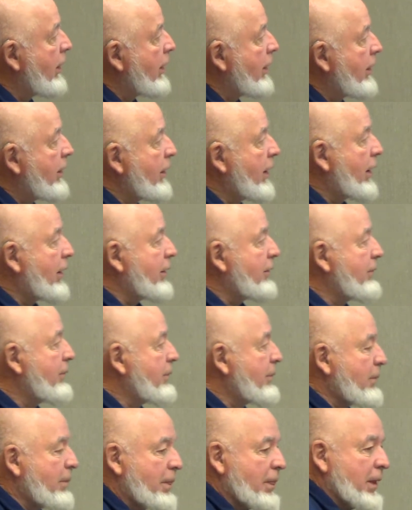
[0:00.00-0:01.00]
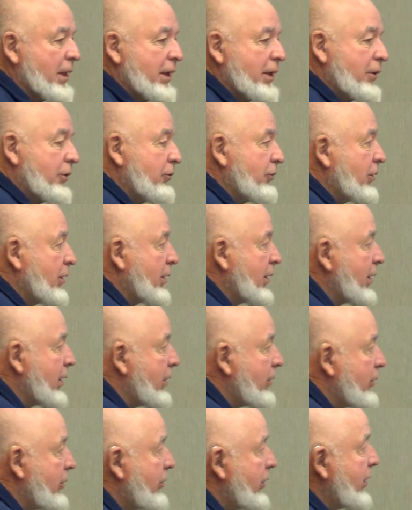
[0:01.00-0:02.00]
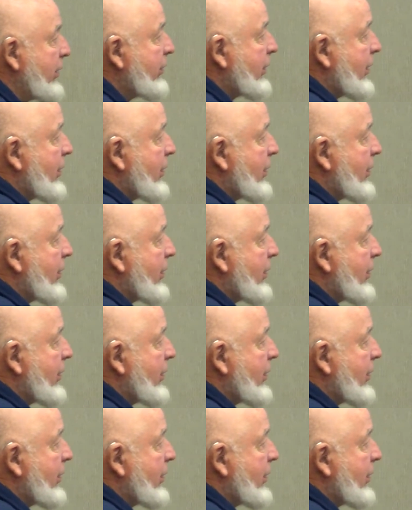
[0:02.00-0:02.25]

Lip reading: now, here's the unique thing